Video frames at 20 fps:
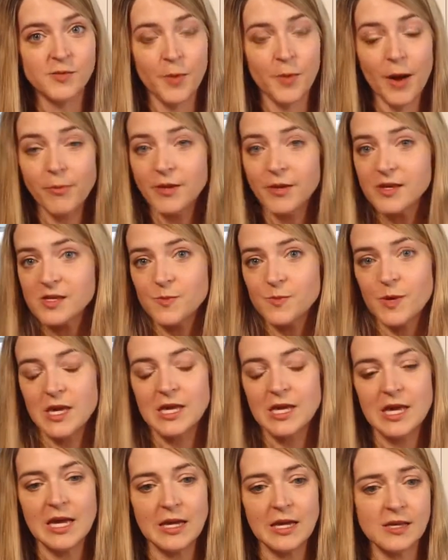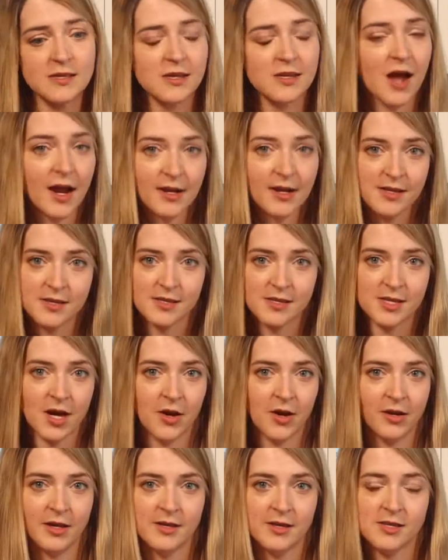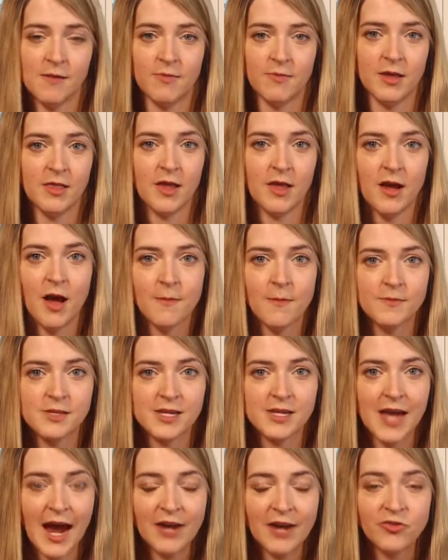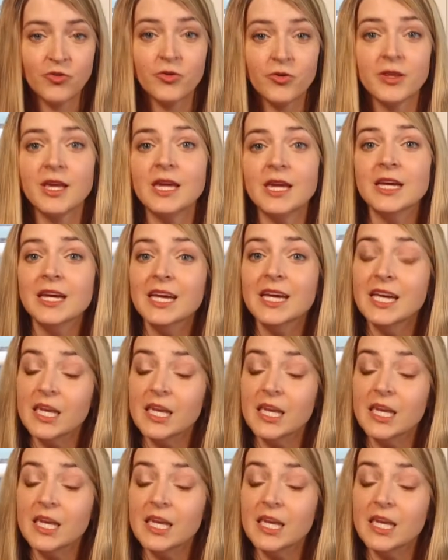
Public speaking is not necessarily something that comes naturally,